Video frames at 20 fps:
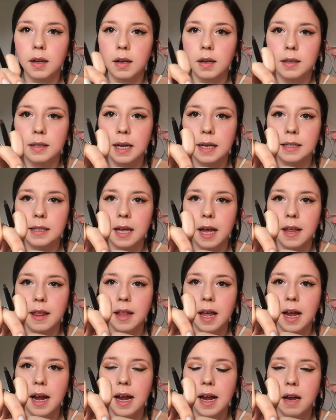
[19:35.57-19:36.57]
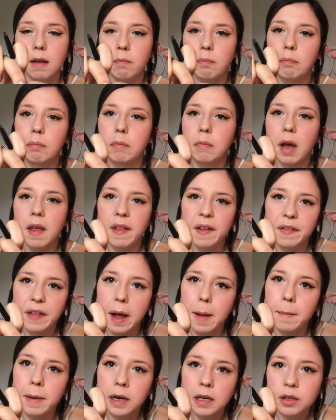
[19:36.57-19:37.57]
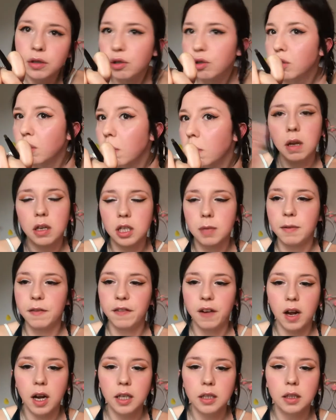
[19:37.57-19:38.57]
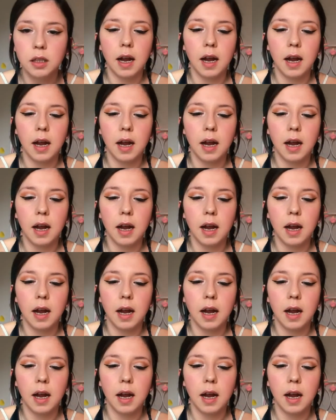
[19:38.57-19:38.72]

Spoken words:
So that's that there. I think that'll match. That should be fine.